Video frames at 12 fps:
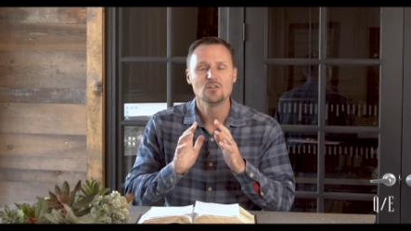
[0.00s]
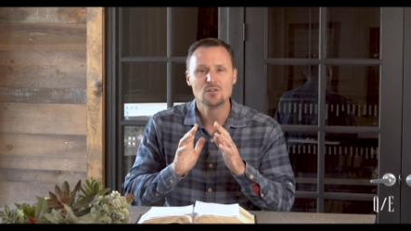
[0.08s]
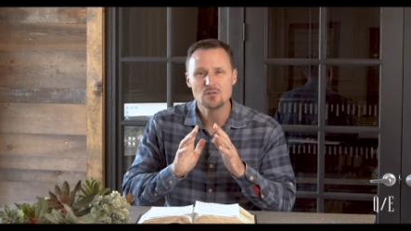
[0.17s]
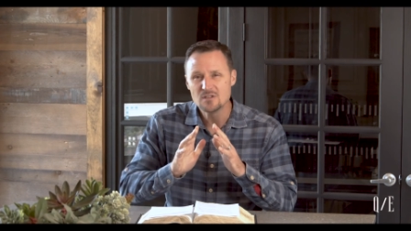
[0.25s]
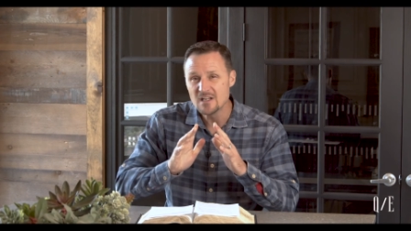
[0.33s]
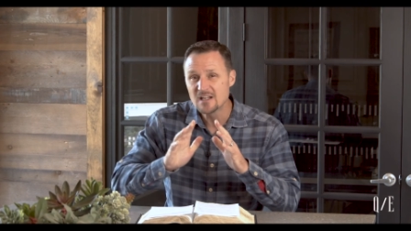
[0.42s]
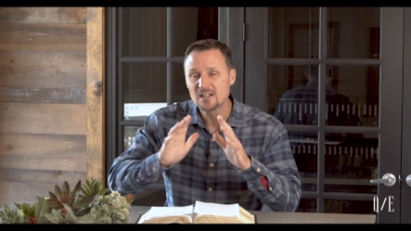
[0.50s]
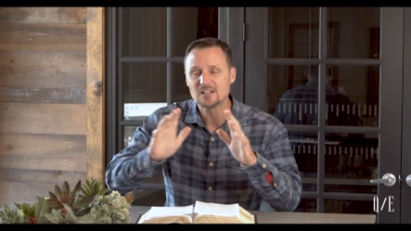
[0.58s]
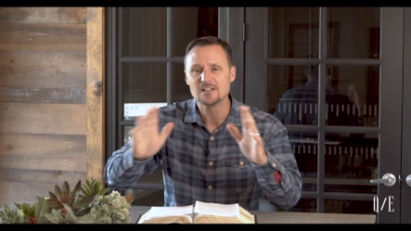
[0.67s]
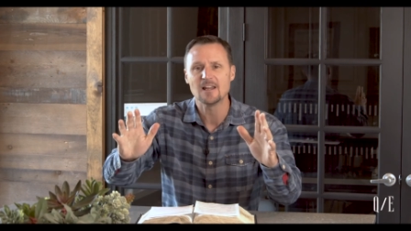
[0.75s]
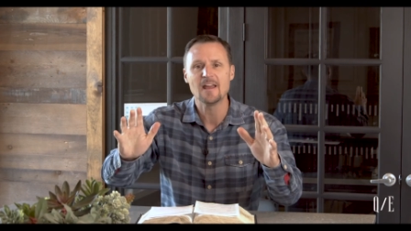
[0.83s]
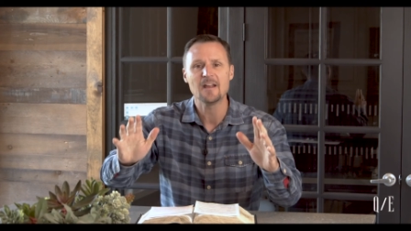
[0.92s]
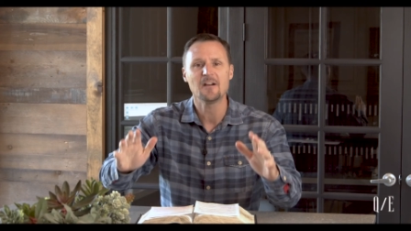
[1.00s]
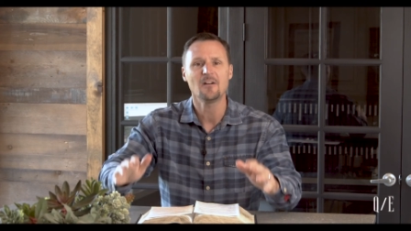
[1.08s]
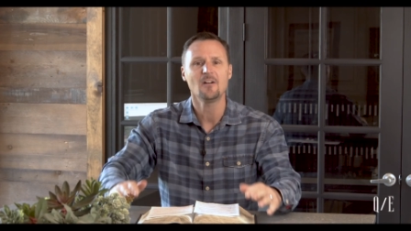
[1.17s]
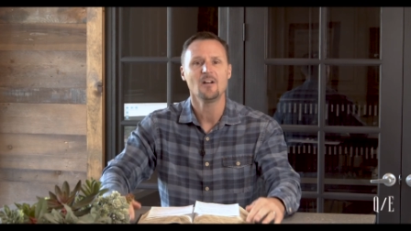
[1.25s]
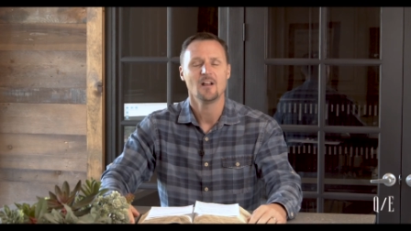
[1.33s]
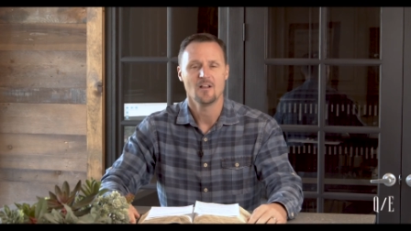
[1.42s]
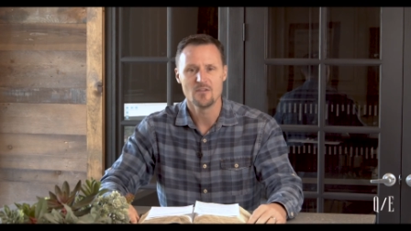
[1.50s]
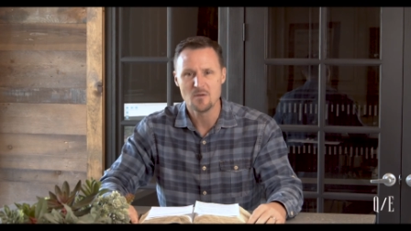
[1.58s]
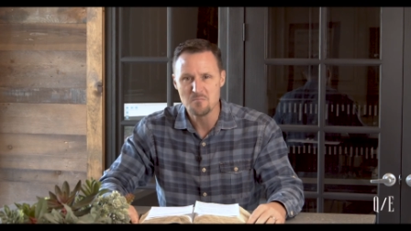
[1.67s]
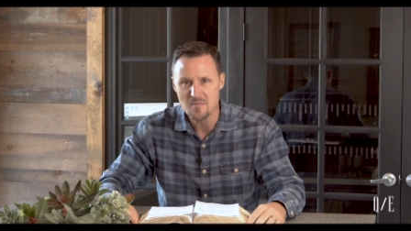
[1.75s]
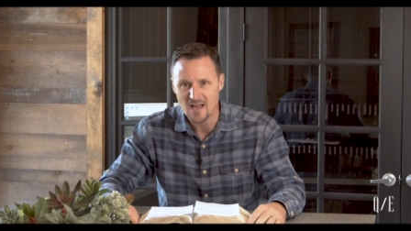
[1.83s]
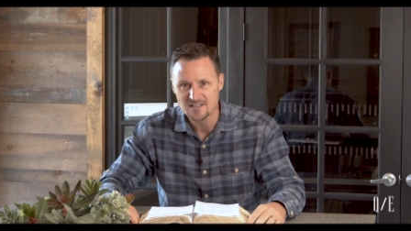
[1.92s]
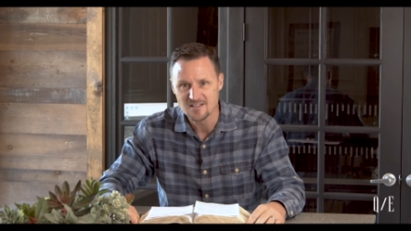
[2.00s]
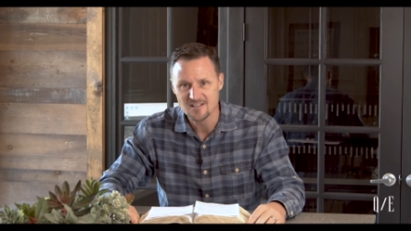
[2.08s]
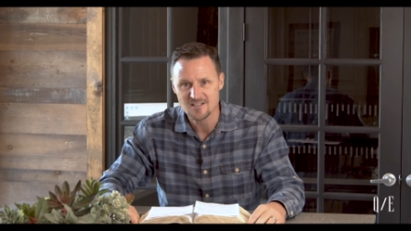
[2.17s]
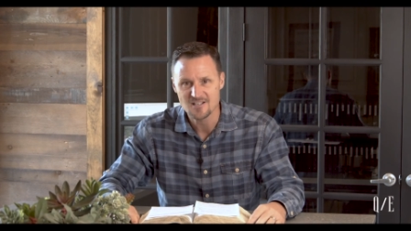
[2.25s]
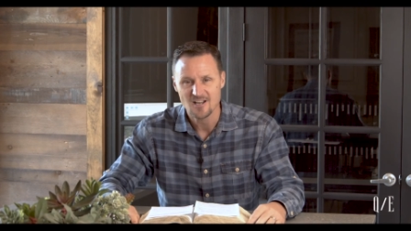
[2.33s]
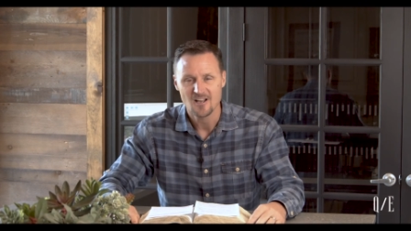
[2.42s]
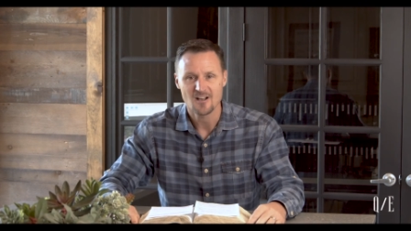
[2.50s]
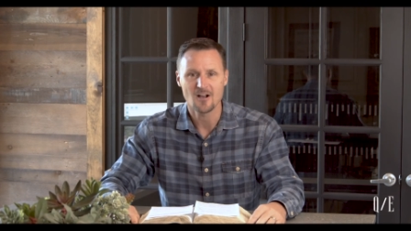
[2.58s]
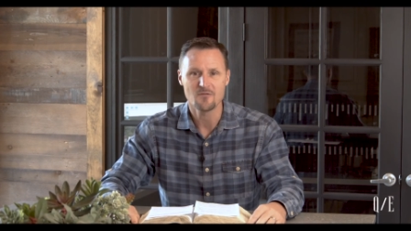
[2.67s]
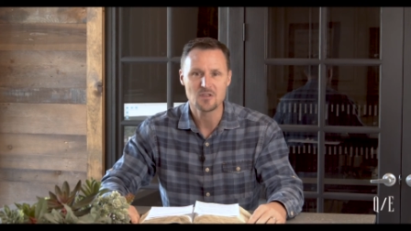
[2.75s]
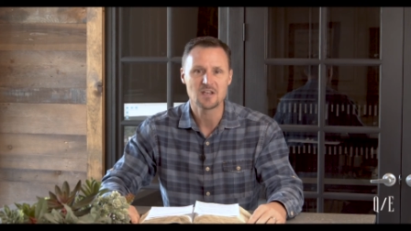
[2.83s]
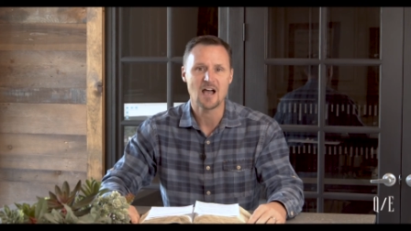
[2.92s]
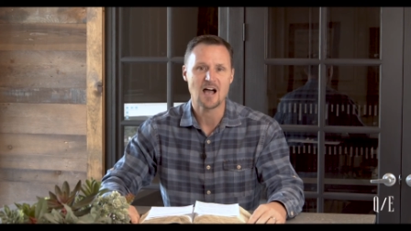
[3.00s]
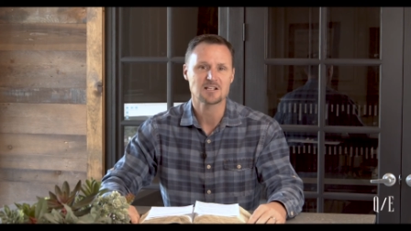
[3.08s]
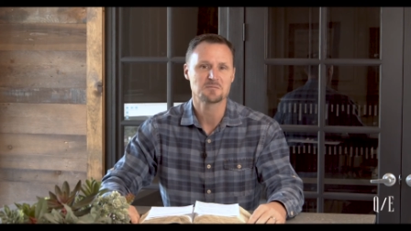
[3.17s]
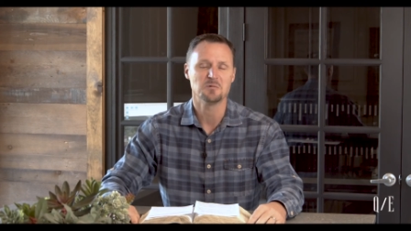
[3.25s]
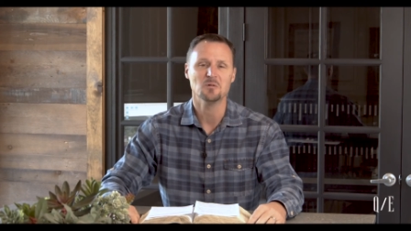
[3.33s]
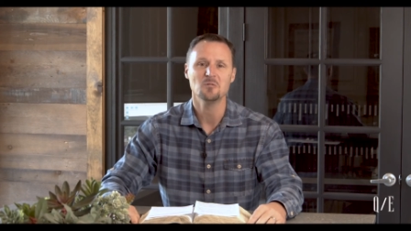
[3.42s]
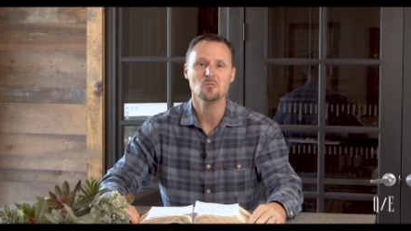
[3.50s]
to declare the message of the gospel.